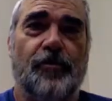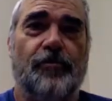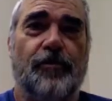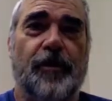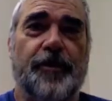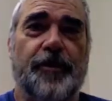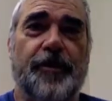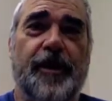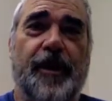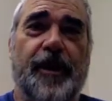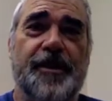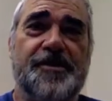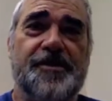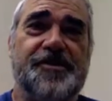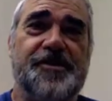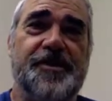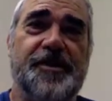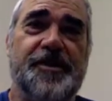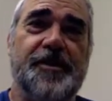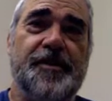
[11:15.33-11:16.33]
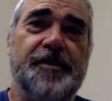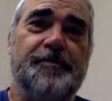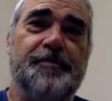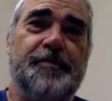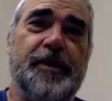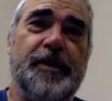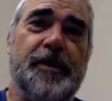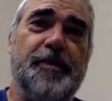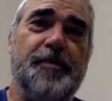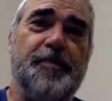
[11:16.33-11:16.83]
Well, the
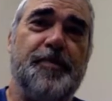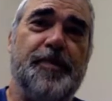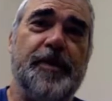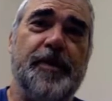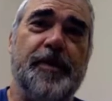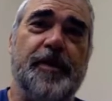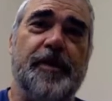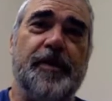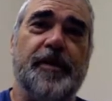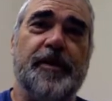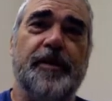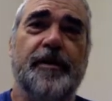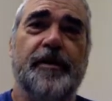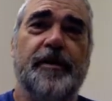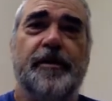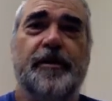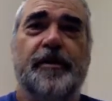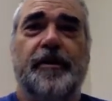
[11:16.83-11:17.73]
ICPP,